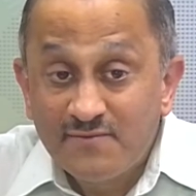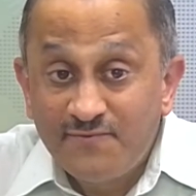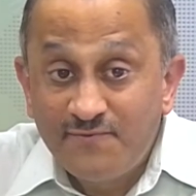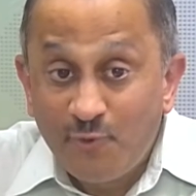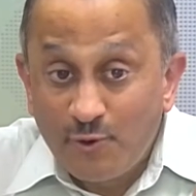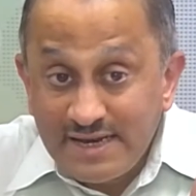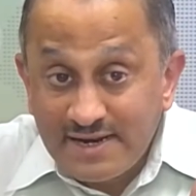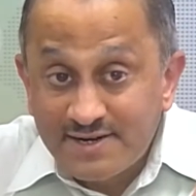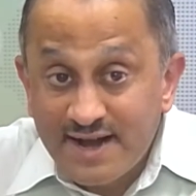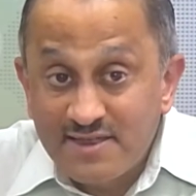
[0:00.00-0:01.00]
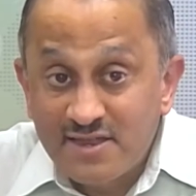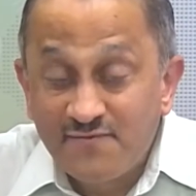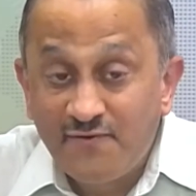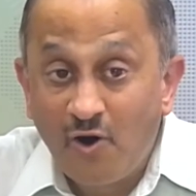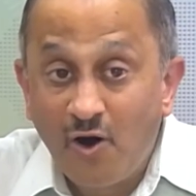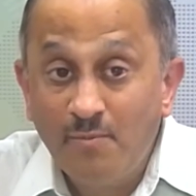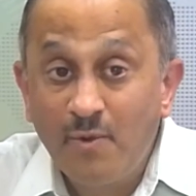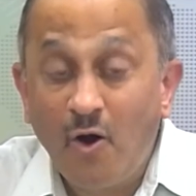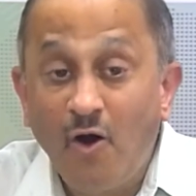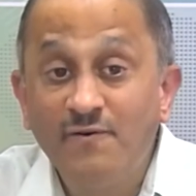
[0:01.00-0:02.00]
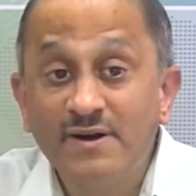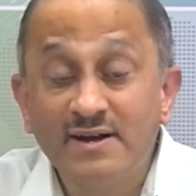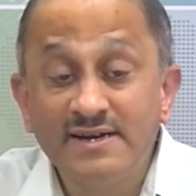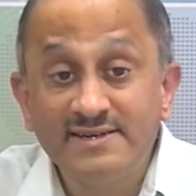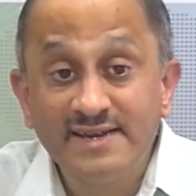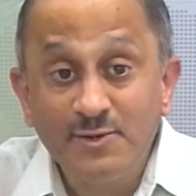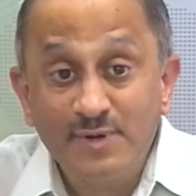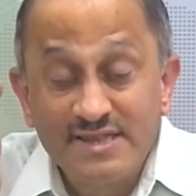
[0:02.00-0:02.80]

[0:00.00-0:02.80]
Fourier transform of a continuous